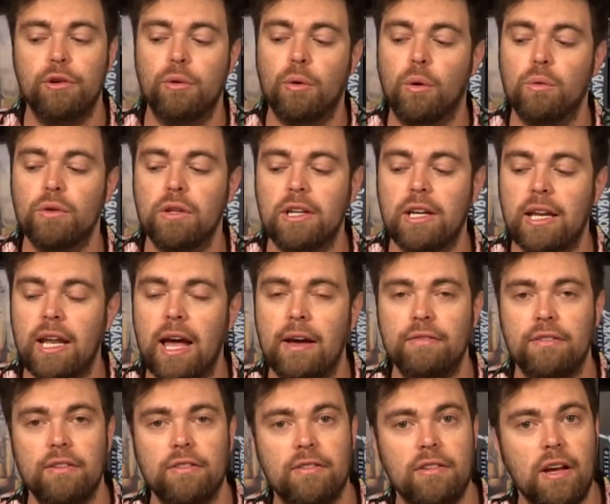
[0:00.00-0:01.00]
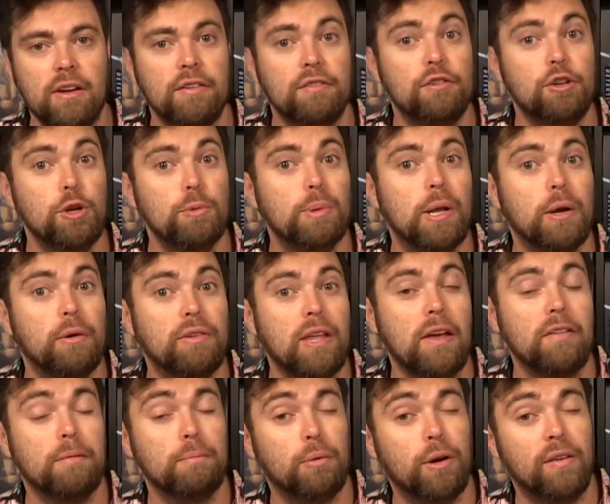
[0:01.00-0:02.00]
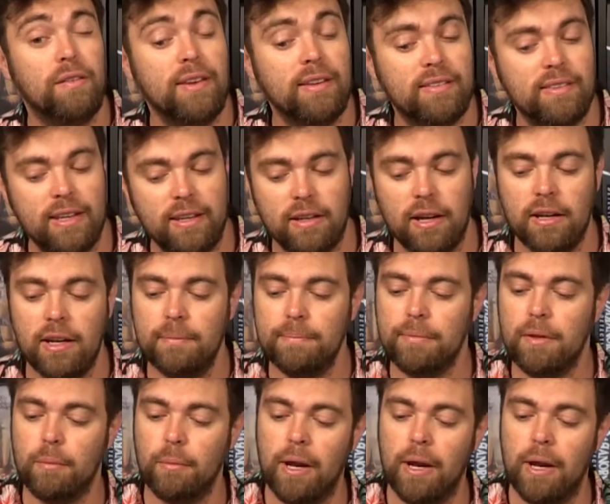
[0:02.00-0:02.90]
you only can have this done if two players haven't previously done it.